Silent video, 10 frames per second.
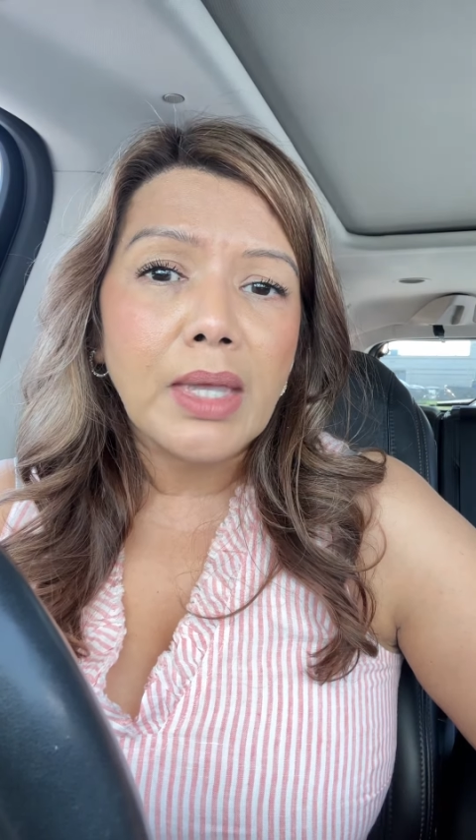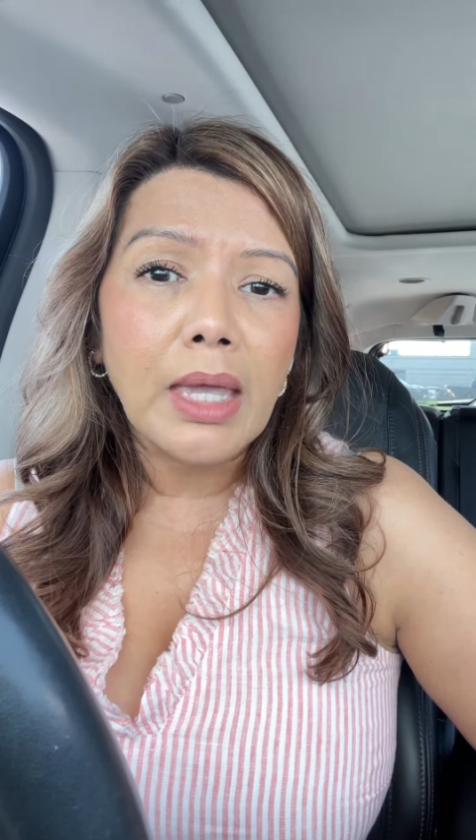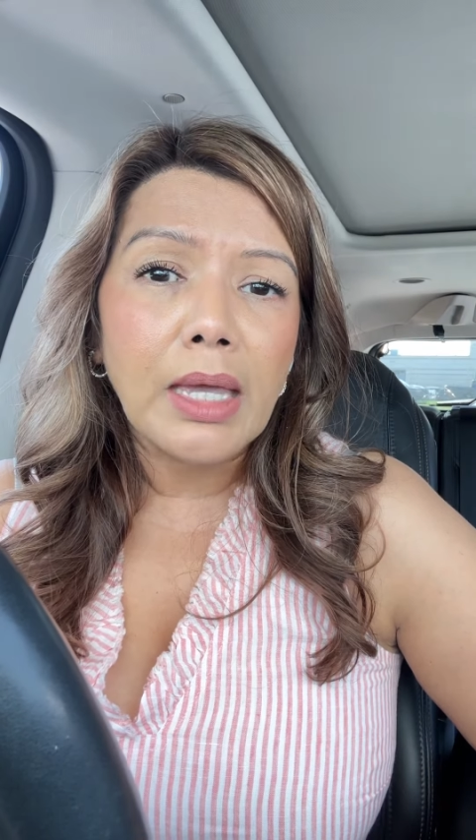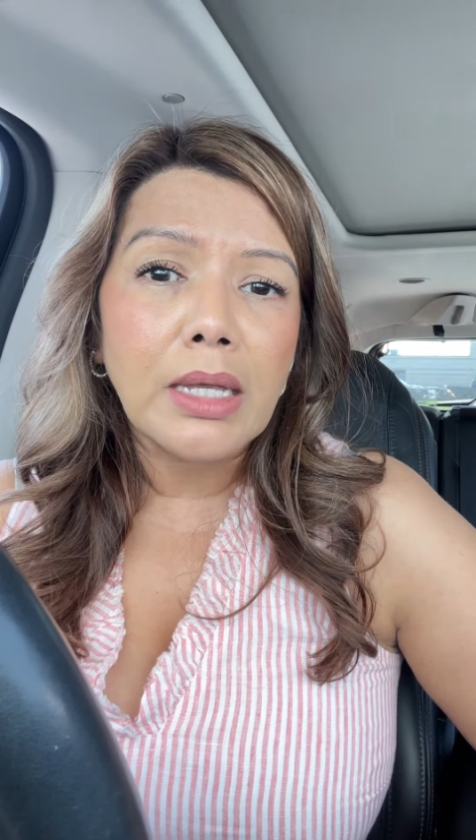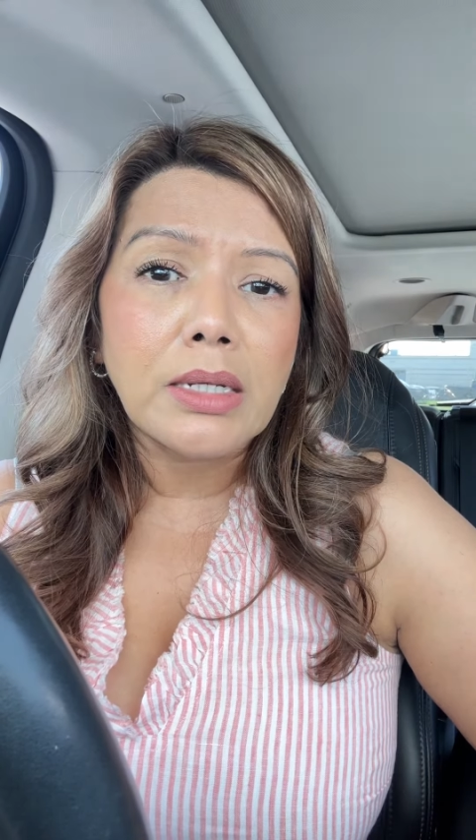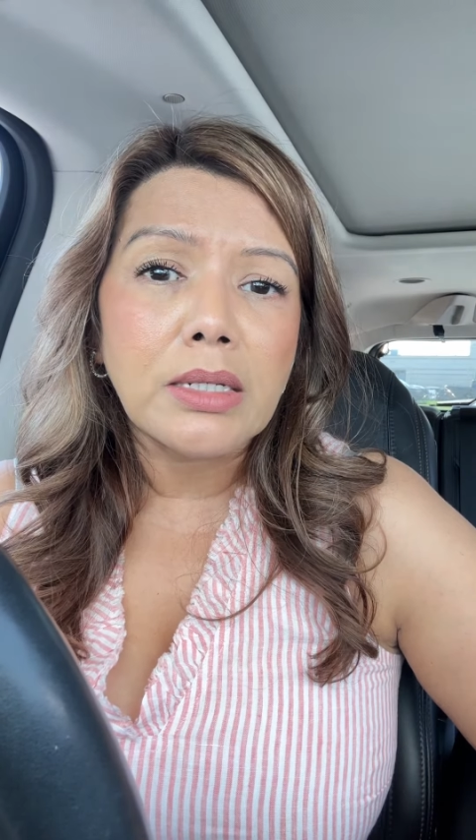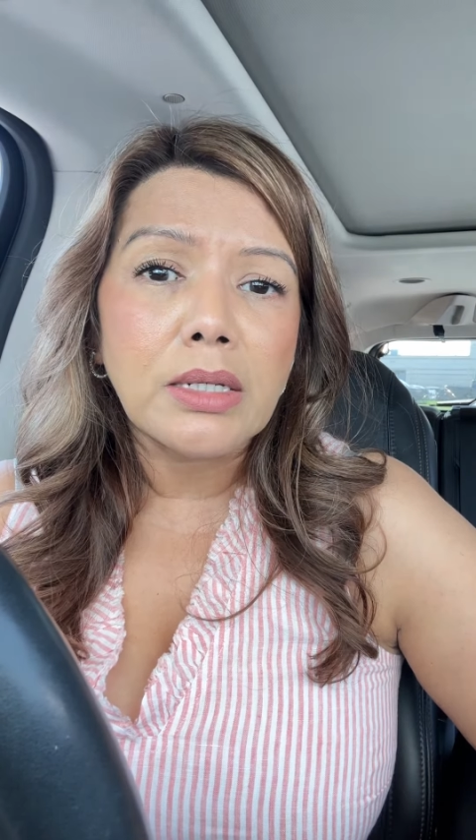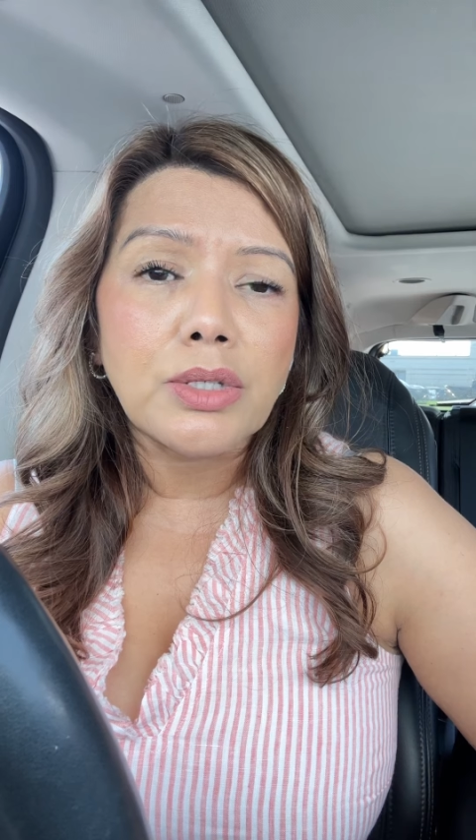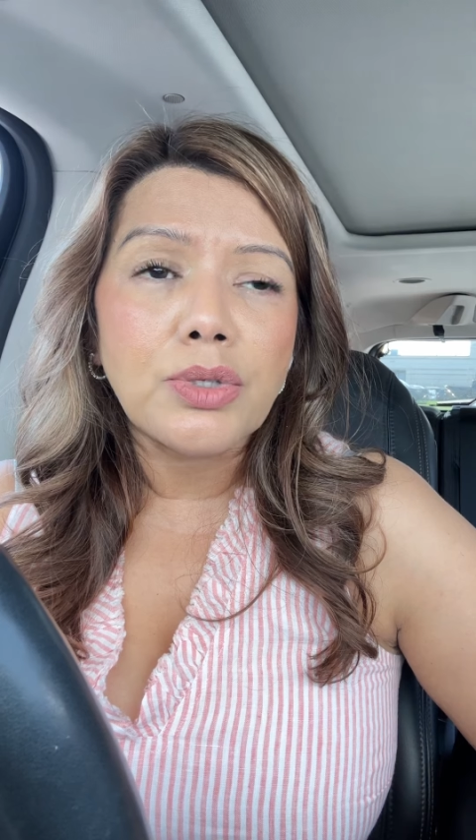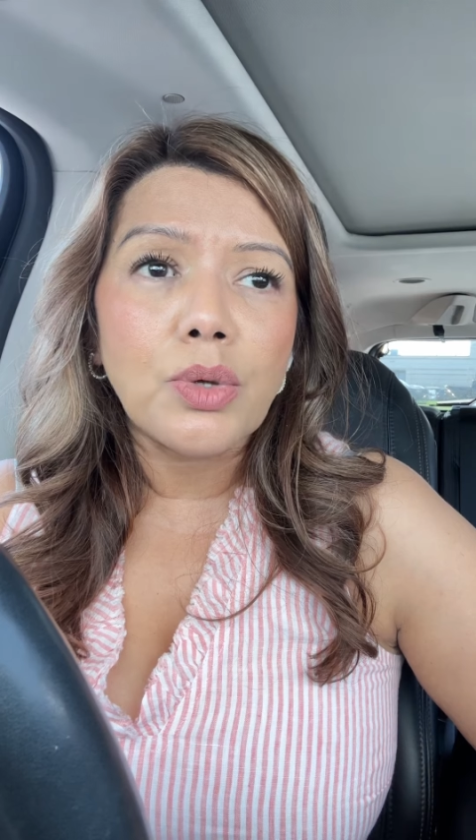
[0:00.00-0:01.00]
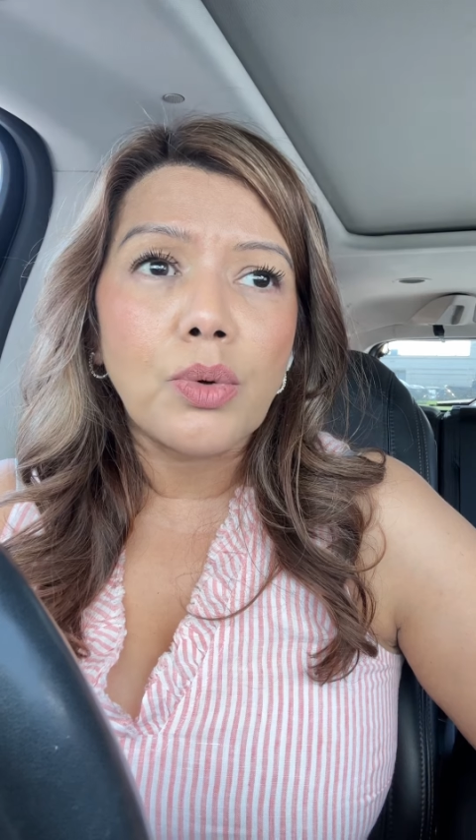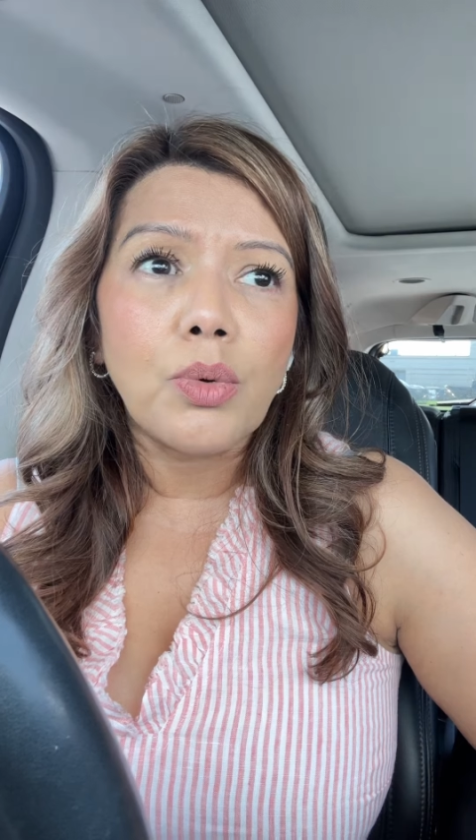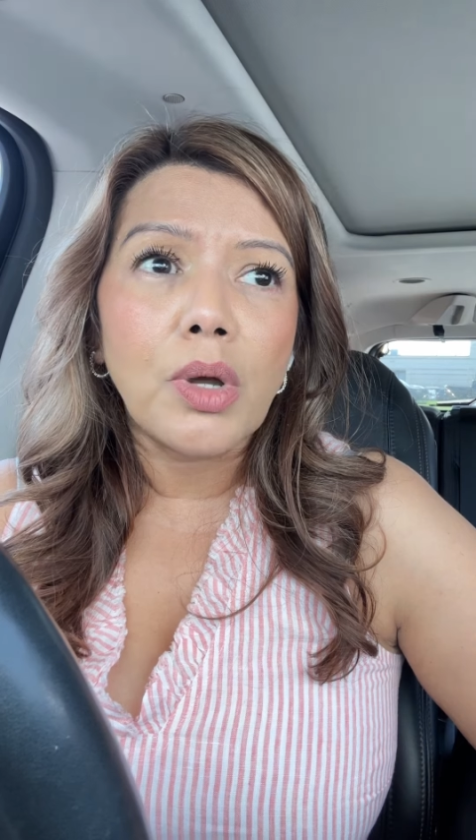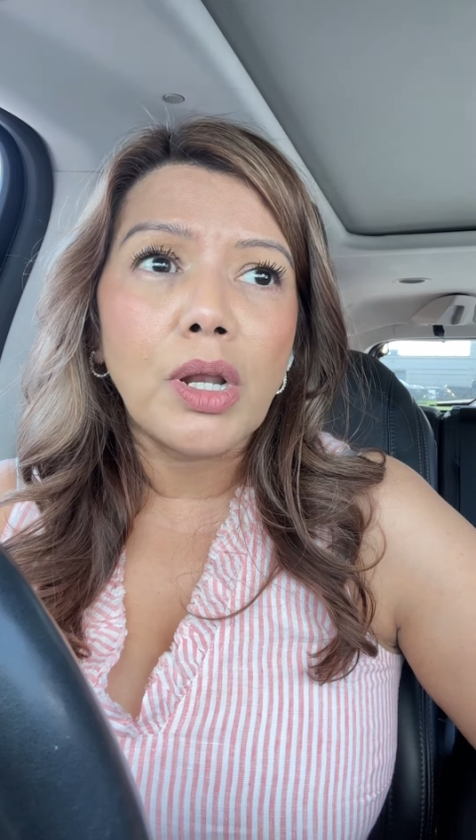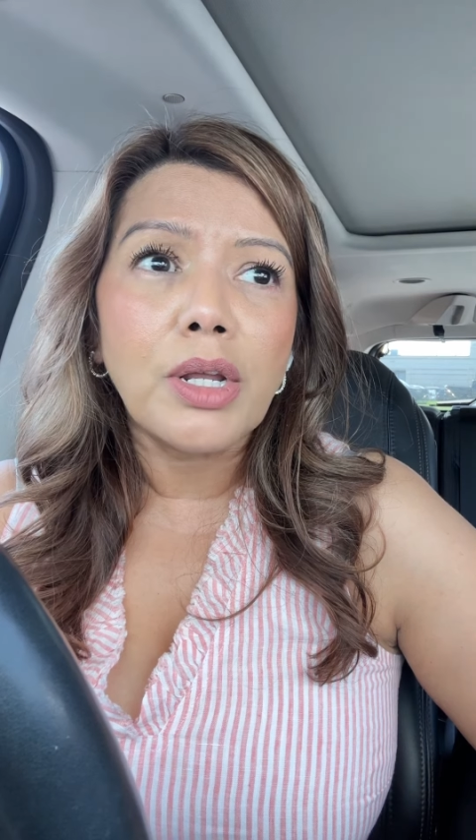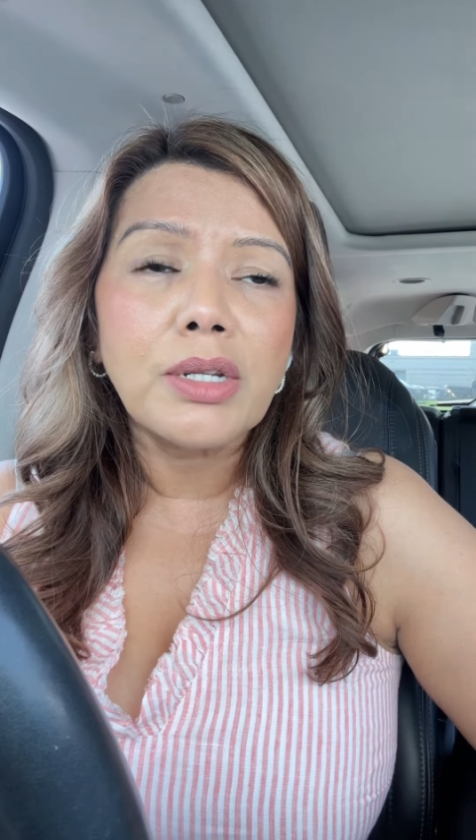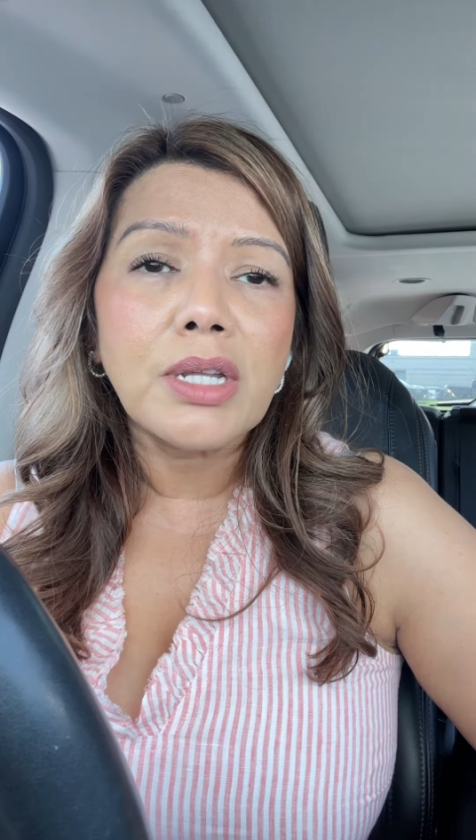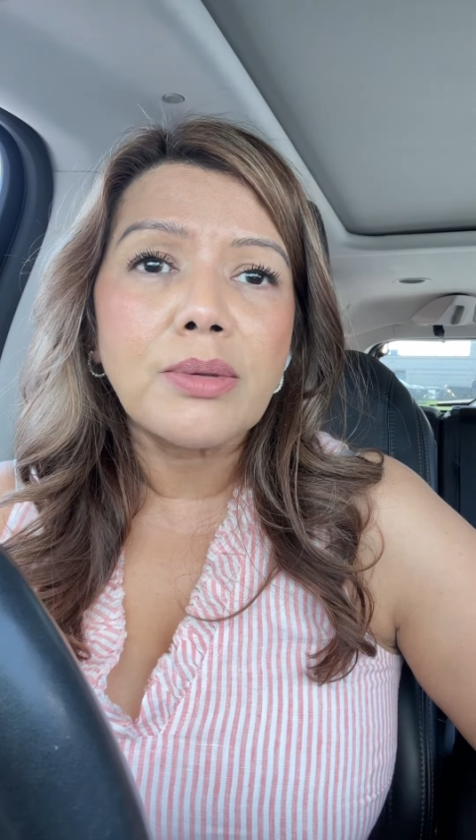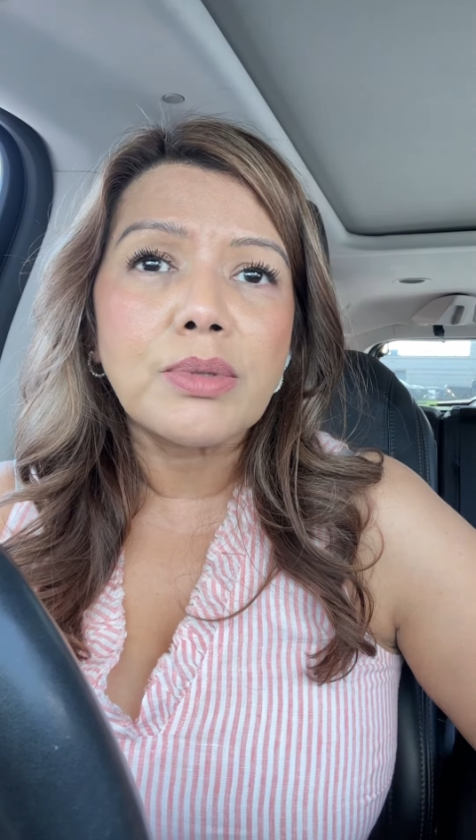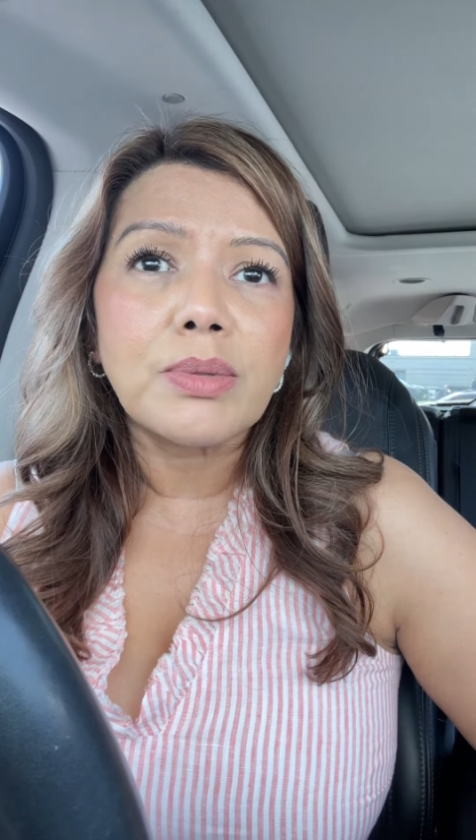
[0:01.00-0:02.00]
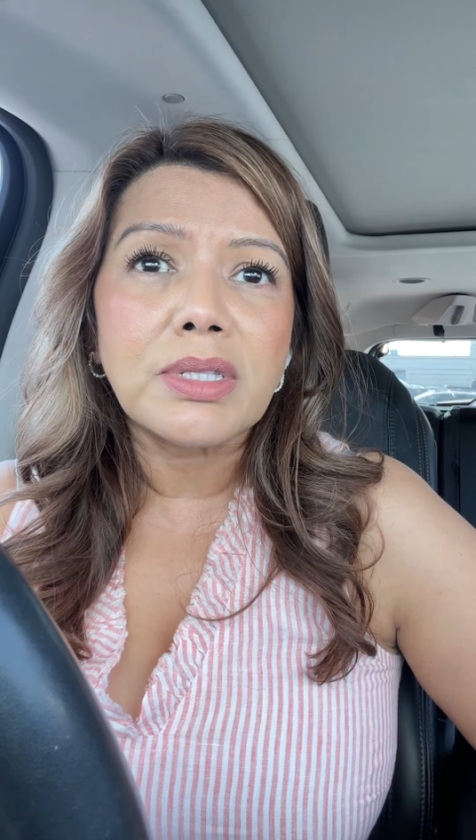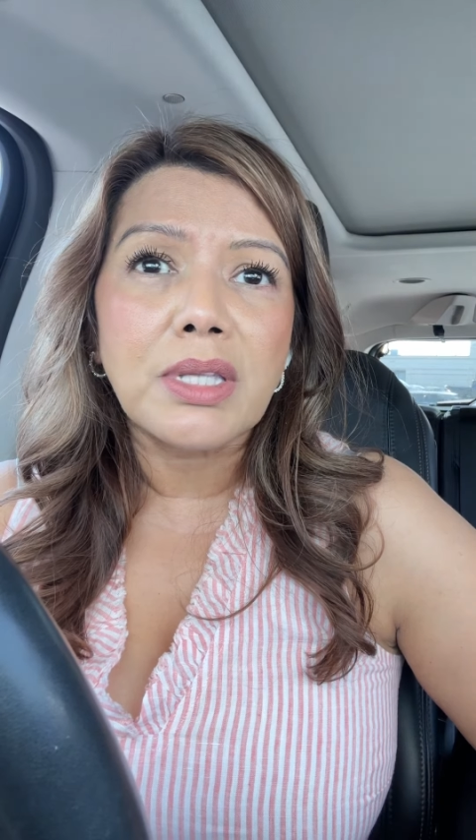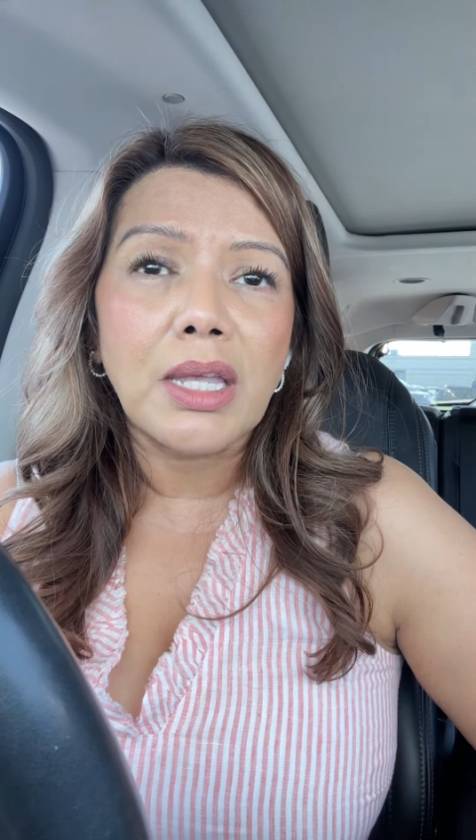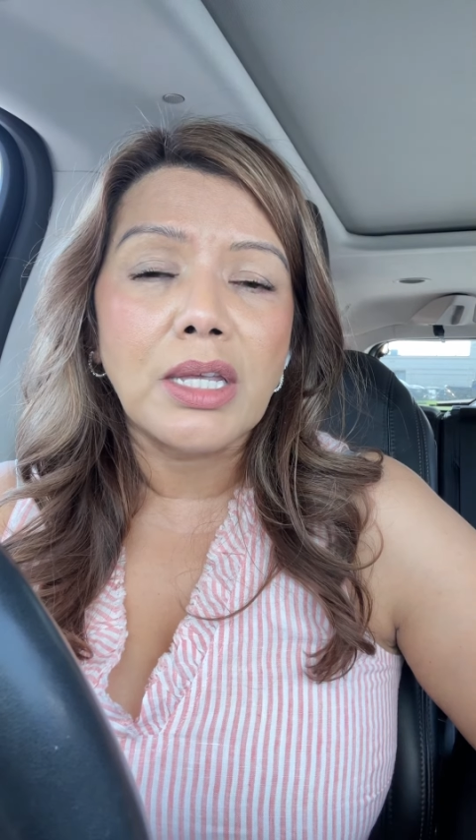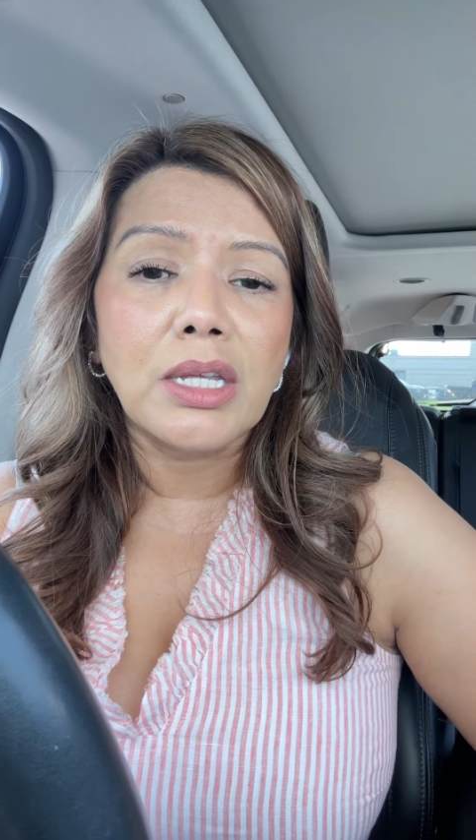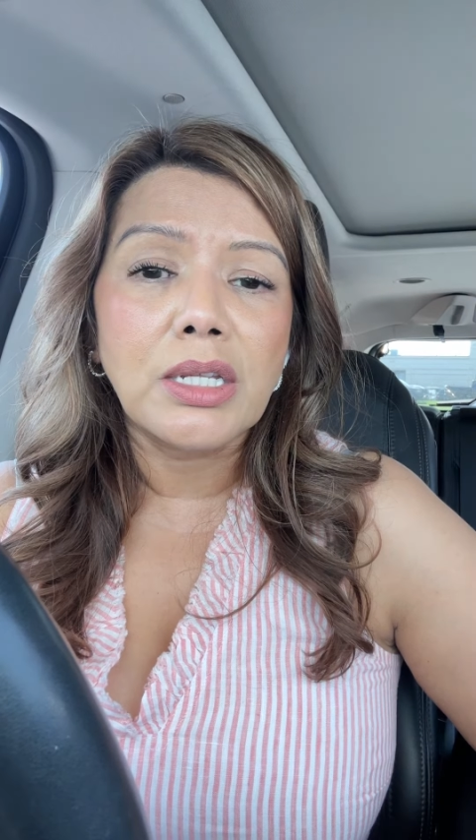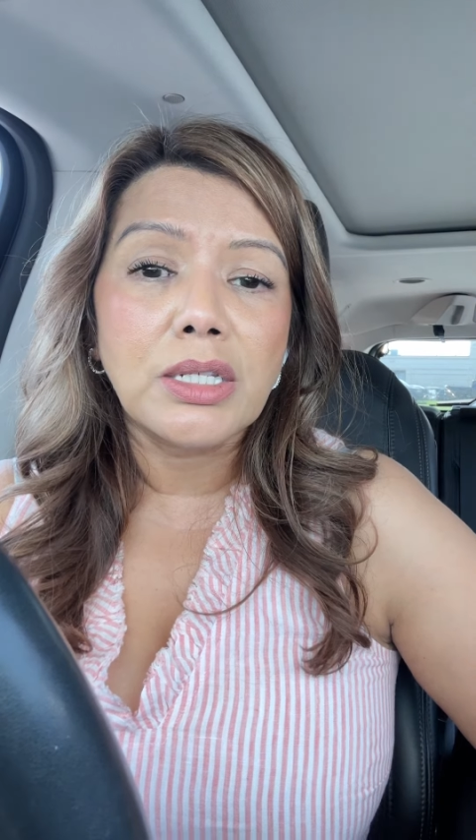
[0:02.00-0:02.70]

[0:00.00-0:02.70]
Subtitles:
And so a lot of times we'll say